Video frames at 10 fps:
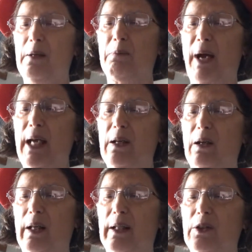
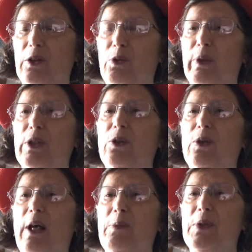Michael entered with 2
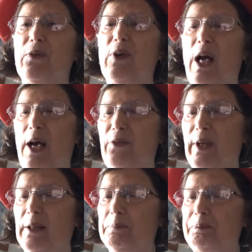cups of coffee.